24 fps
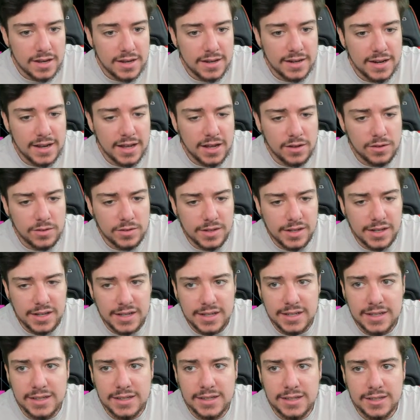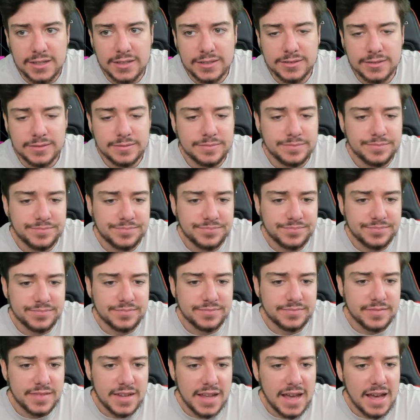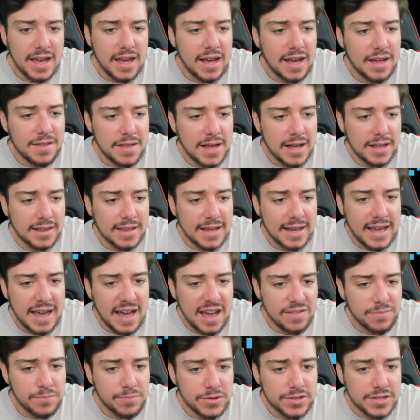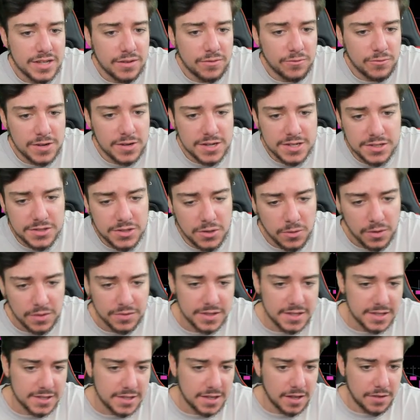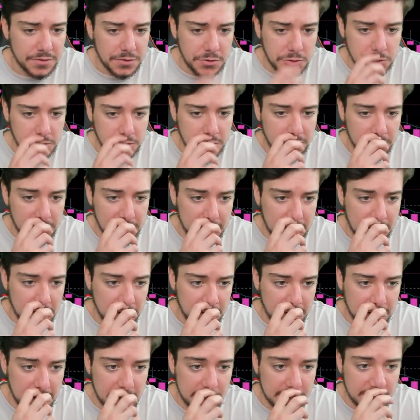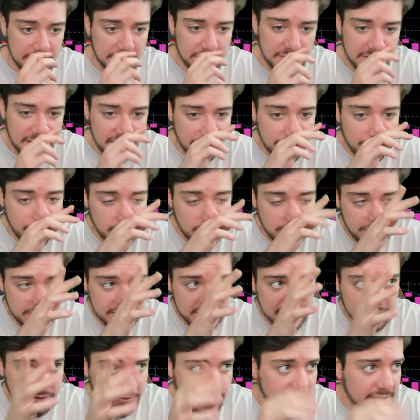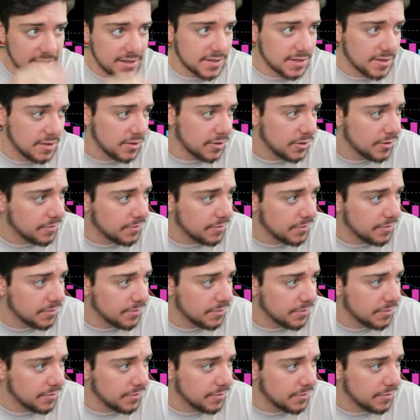Now, yeah, I like 0.5% risk though on this trade right here, guys. I don't like full percent risk.